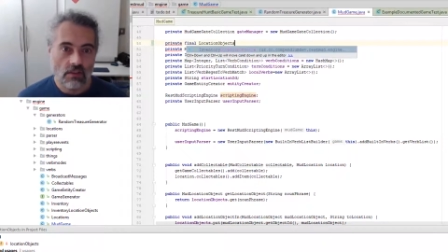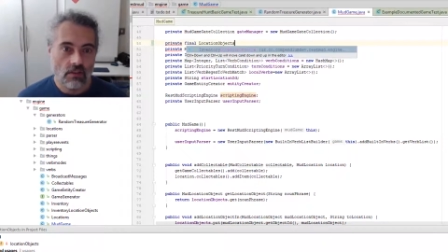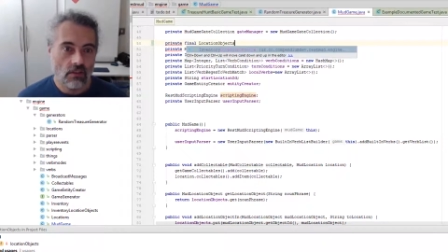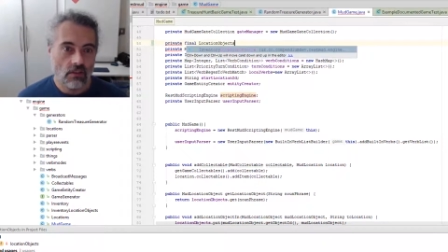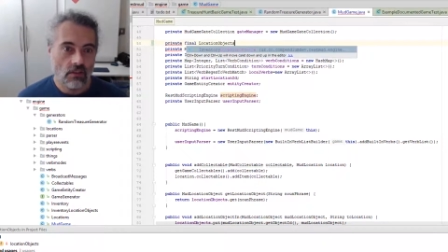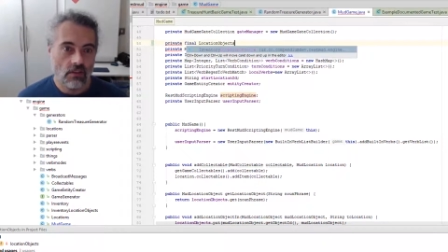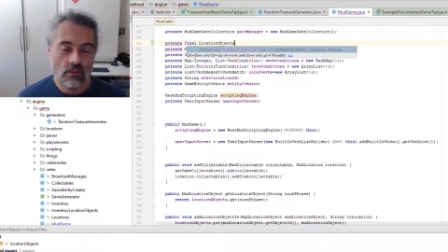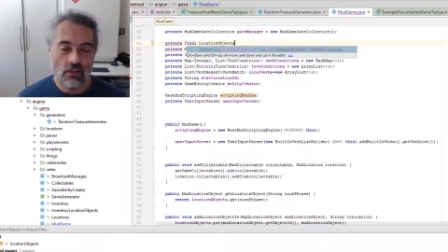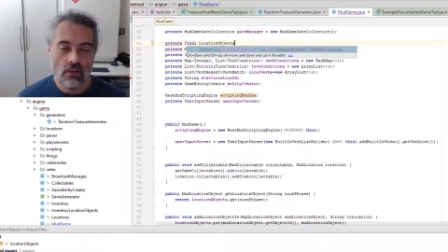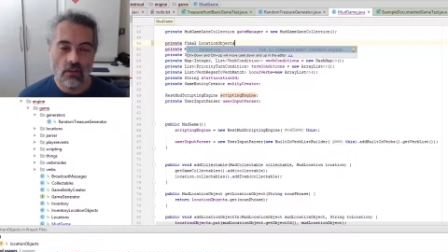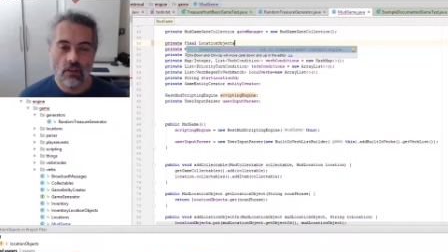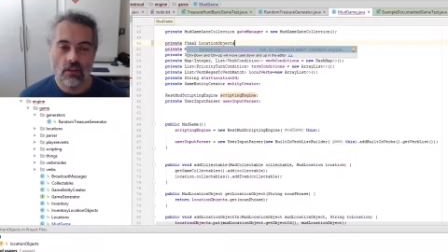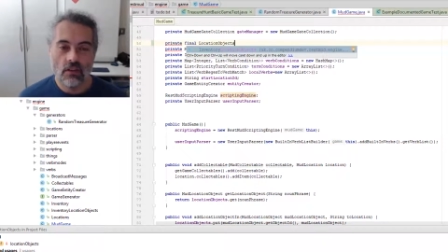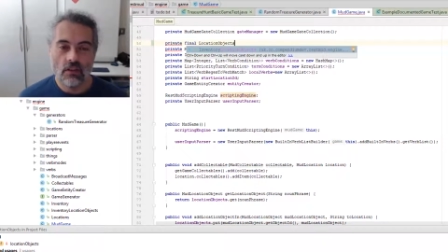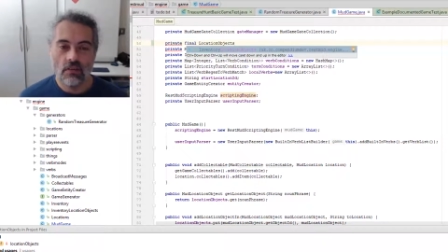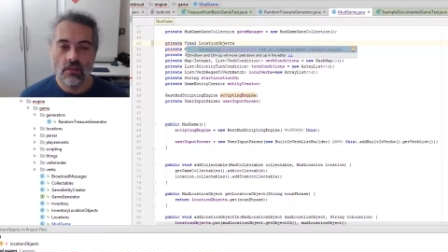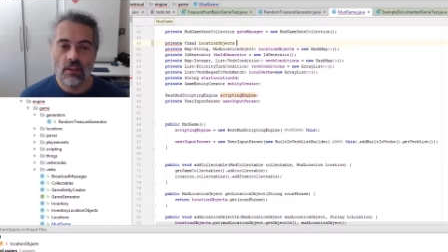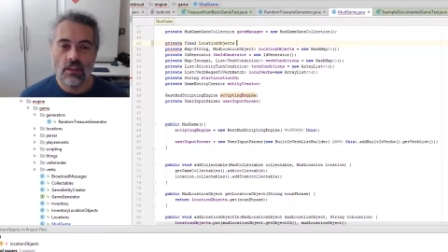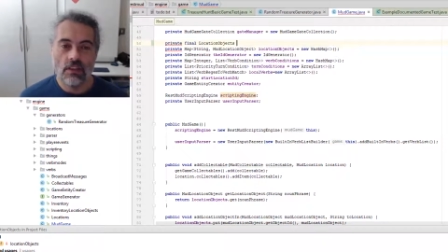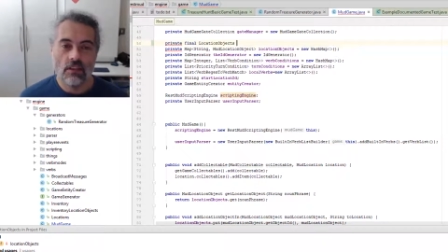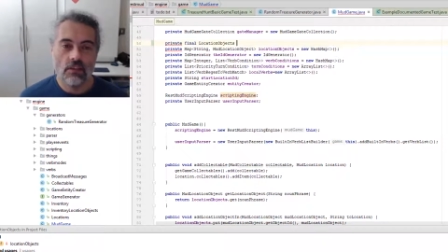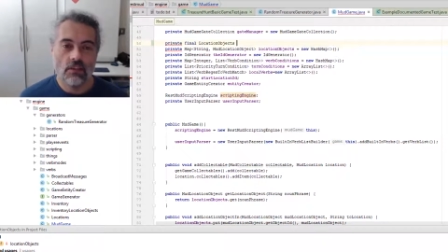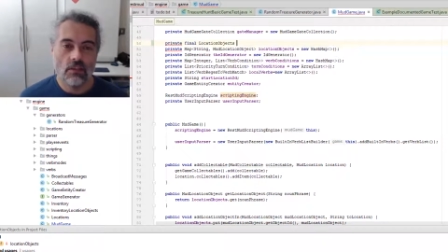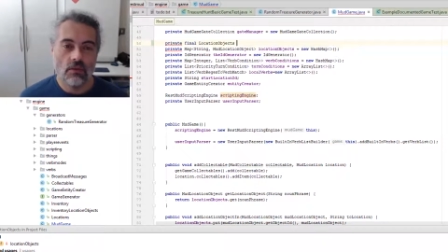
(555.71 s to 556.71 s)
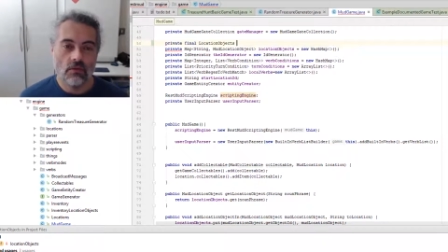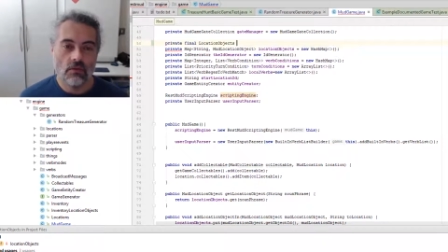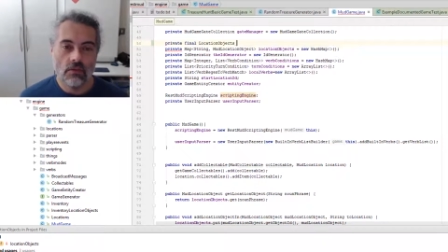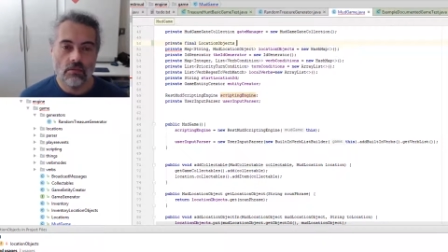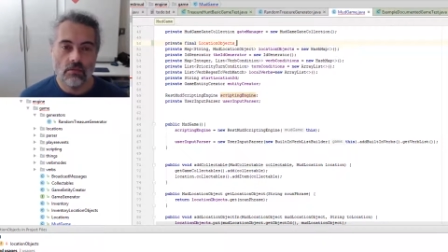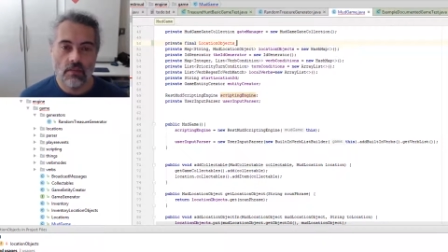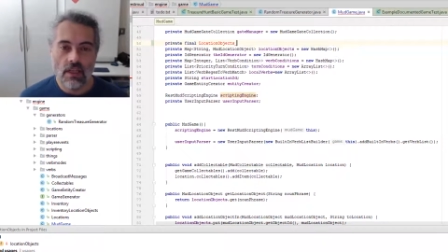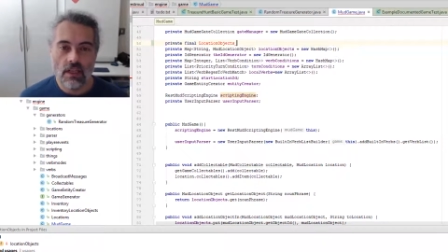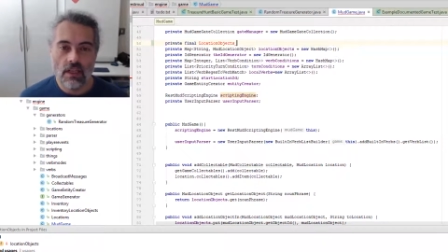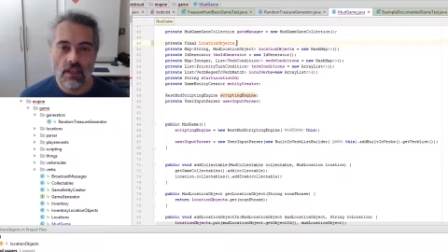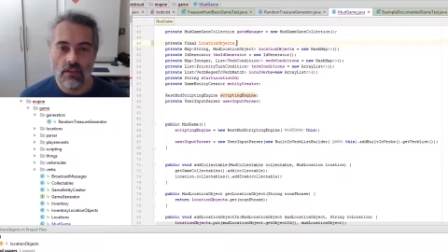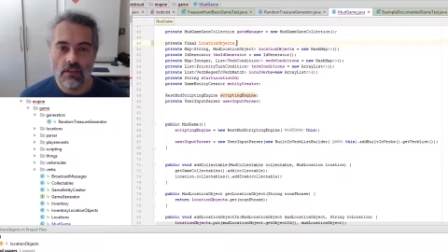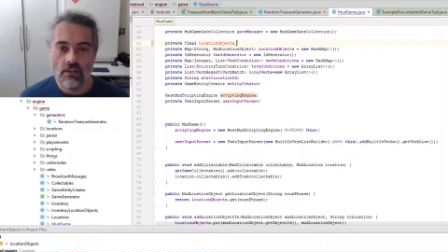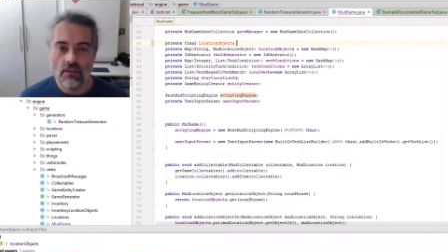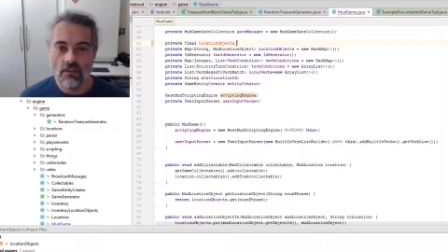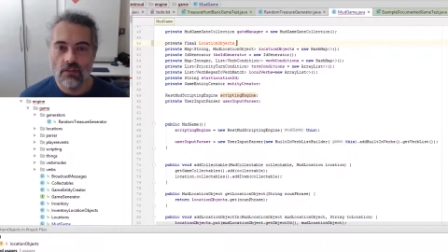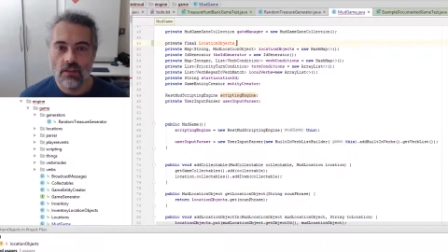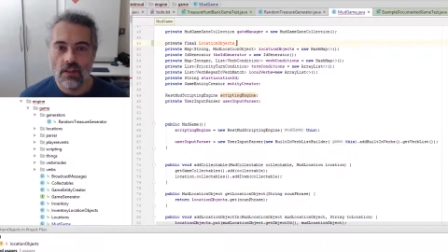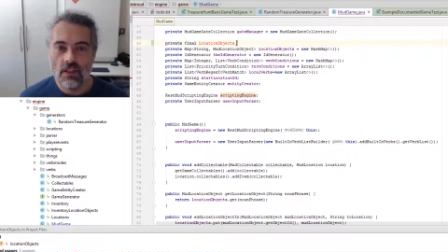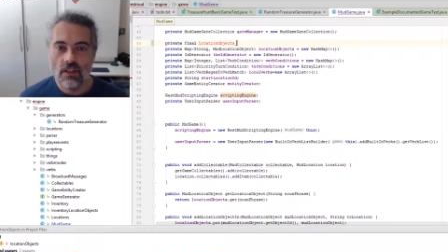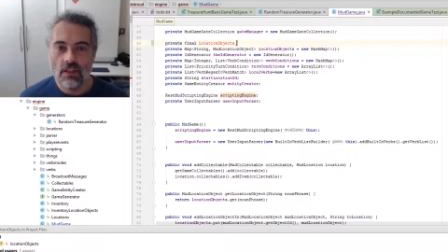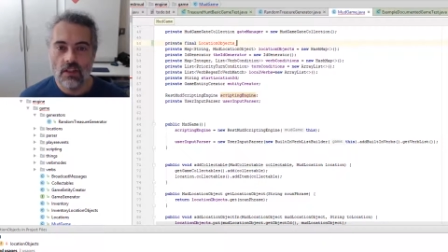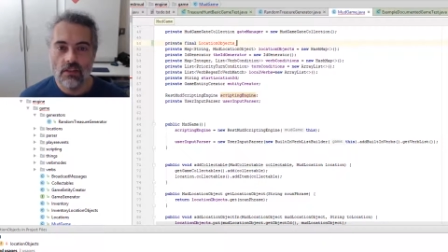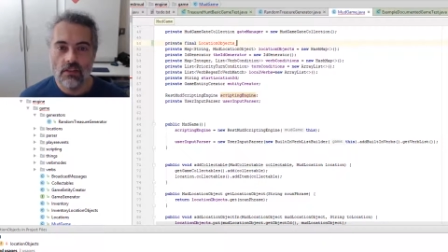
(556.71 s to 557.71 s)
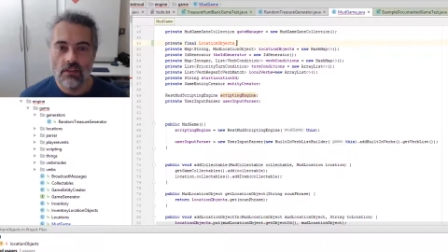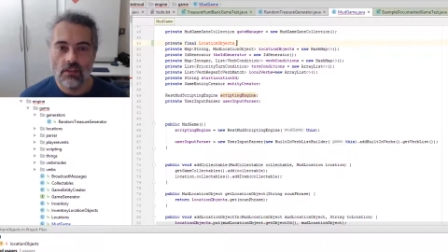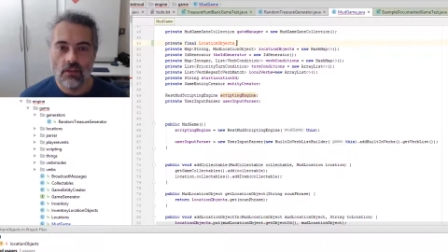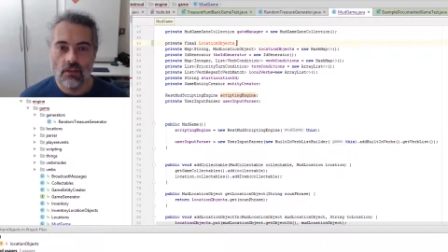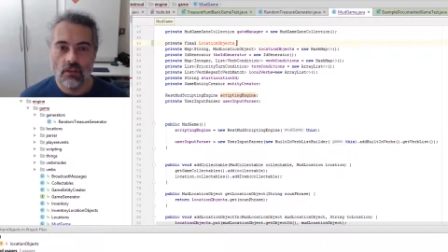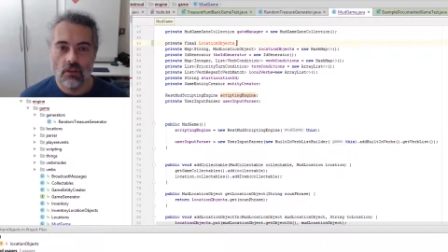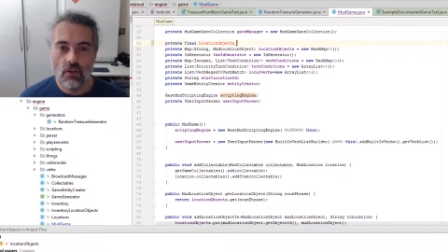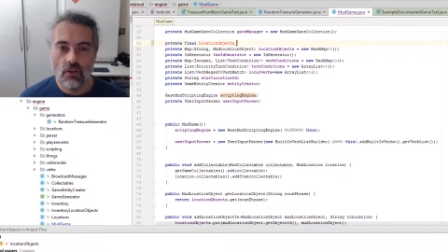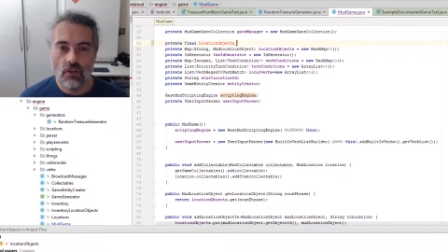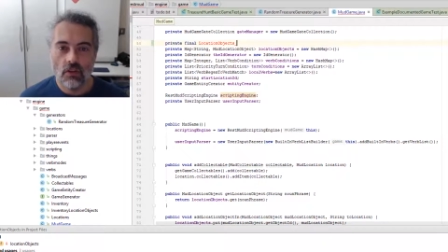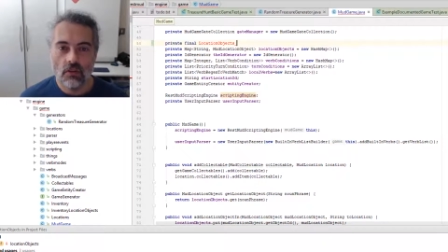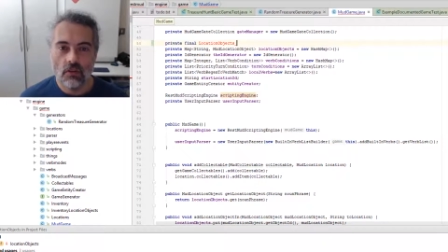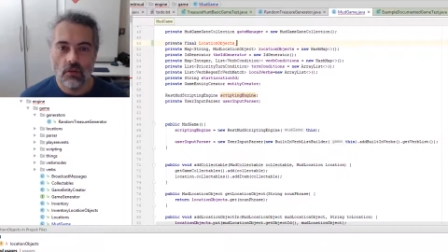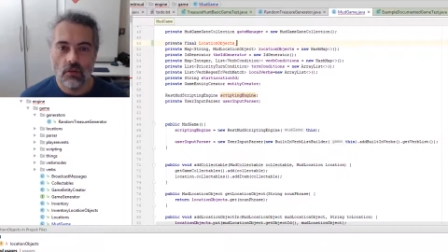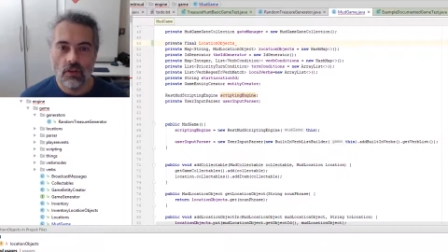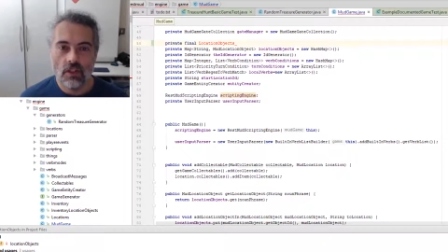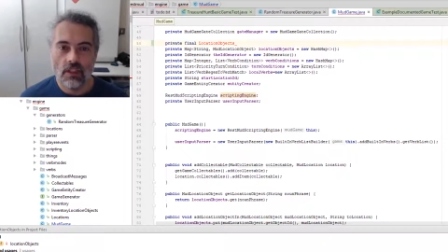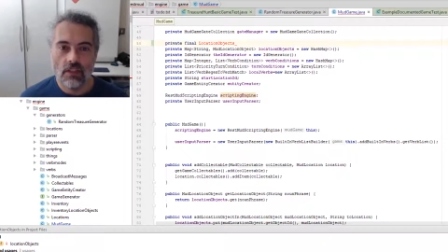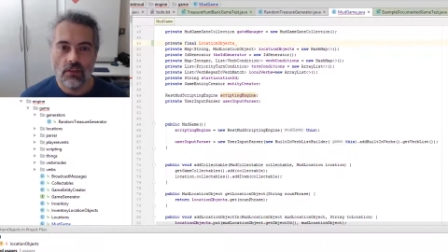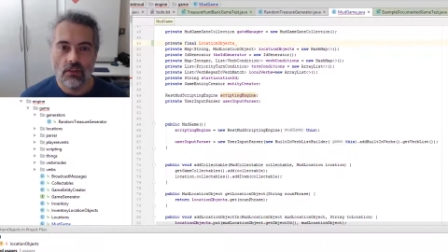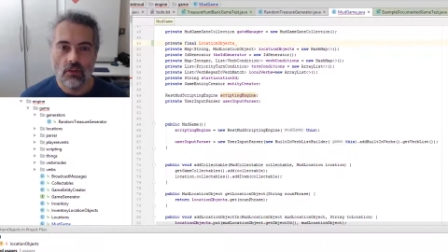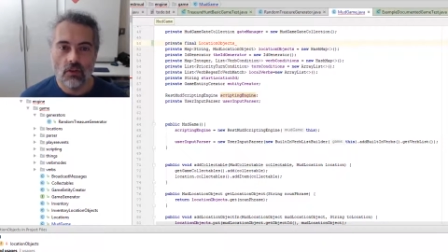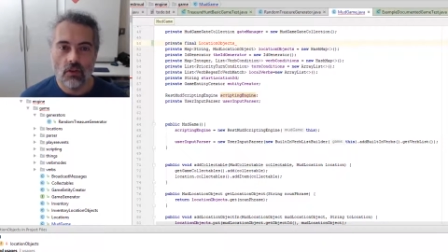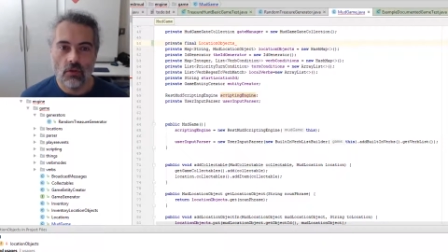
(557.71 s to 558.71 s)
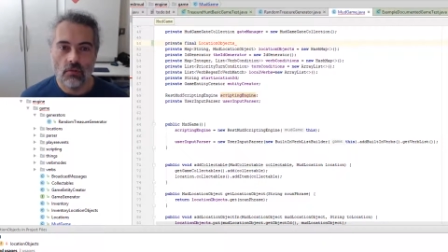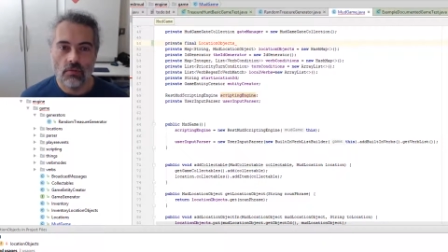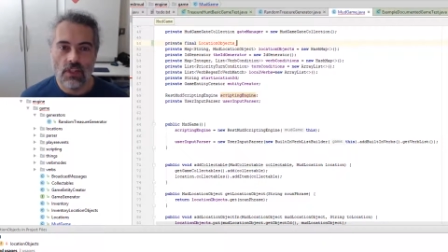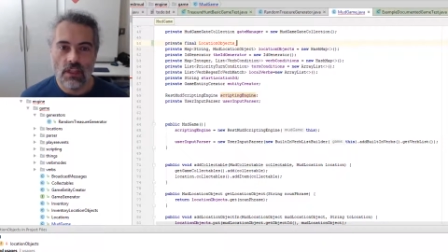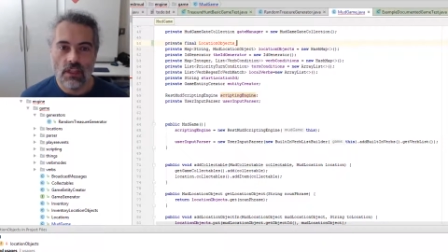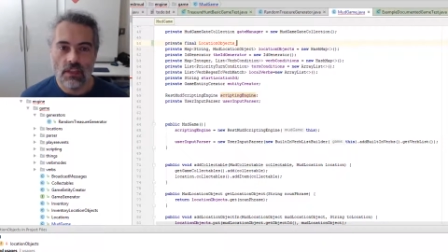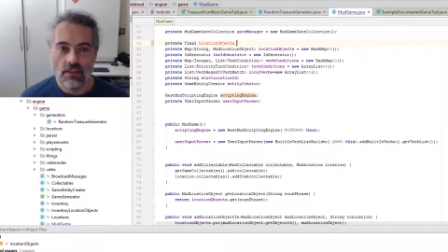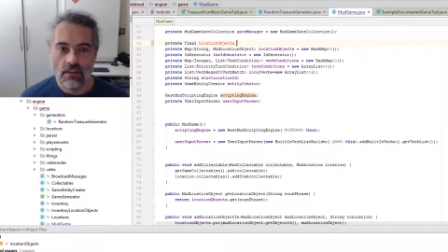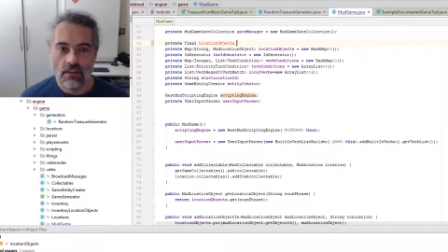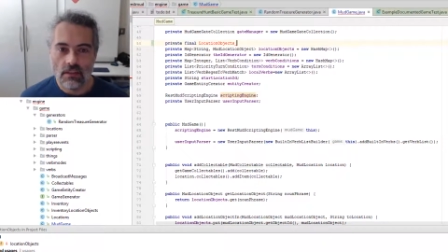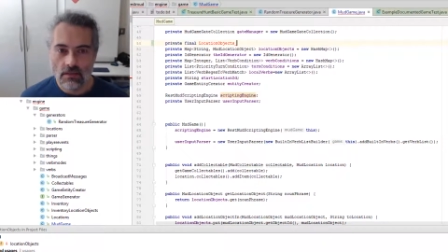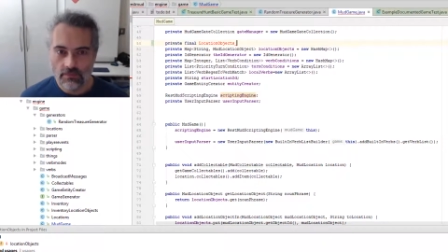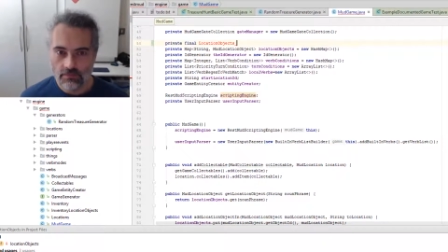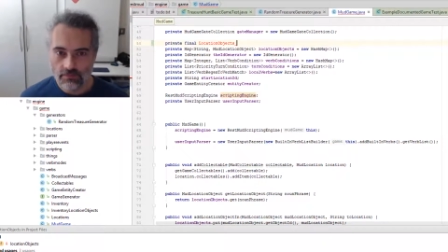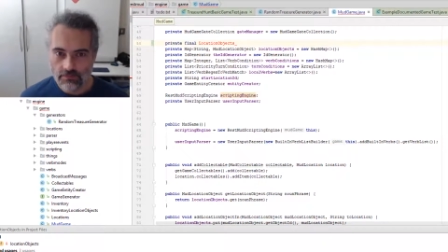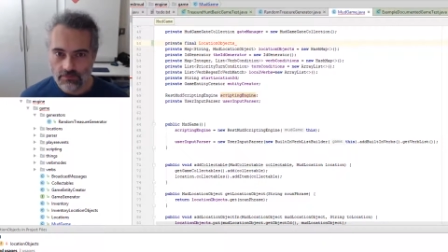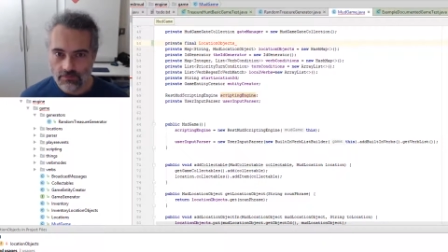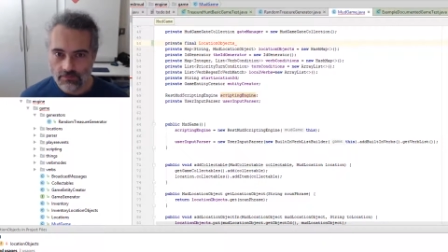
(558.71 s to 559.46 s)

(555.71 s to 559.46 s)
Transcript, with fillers: I'm not going to call it location object manager or anything. I'm just going to call it location objects.